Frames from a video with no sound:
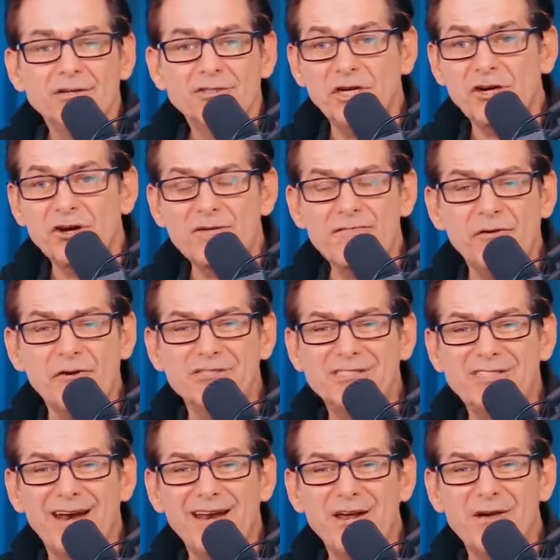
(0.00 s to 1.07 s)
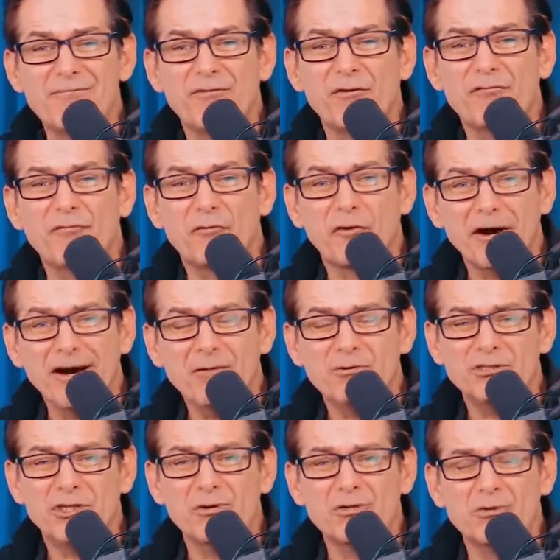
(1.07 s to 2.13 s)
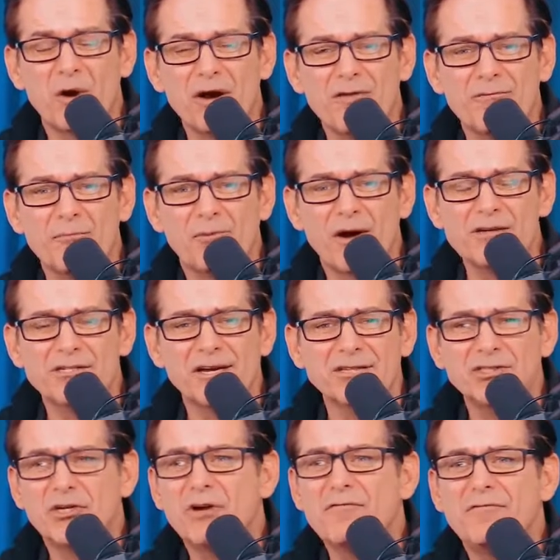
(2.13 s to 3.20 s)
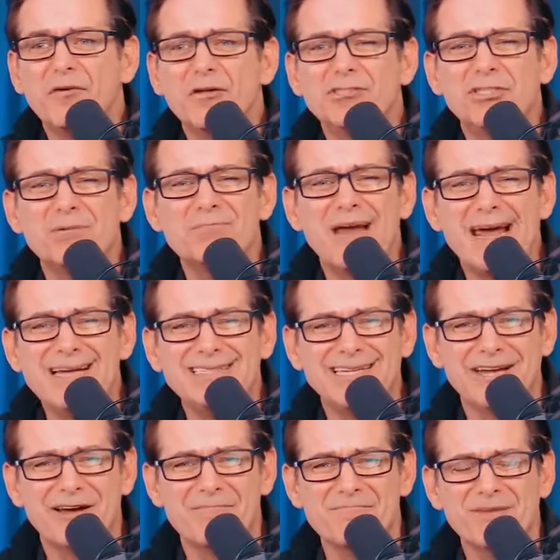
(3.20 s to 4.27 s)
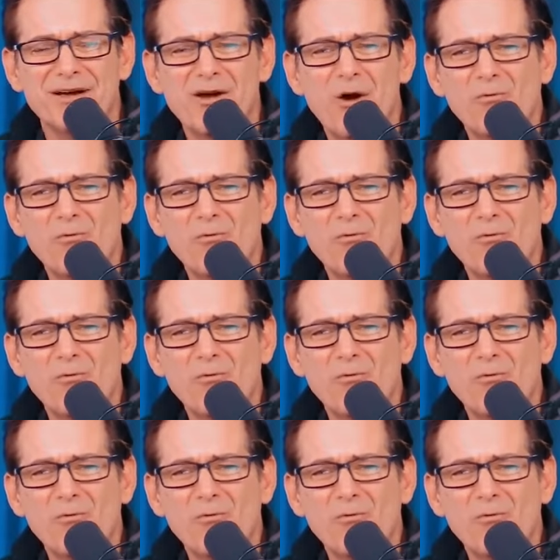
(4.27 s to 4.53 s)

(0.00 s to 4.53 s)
She couldn't fill a stadium for free when she was running for president. She couldn't fill a gymnasium.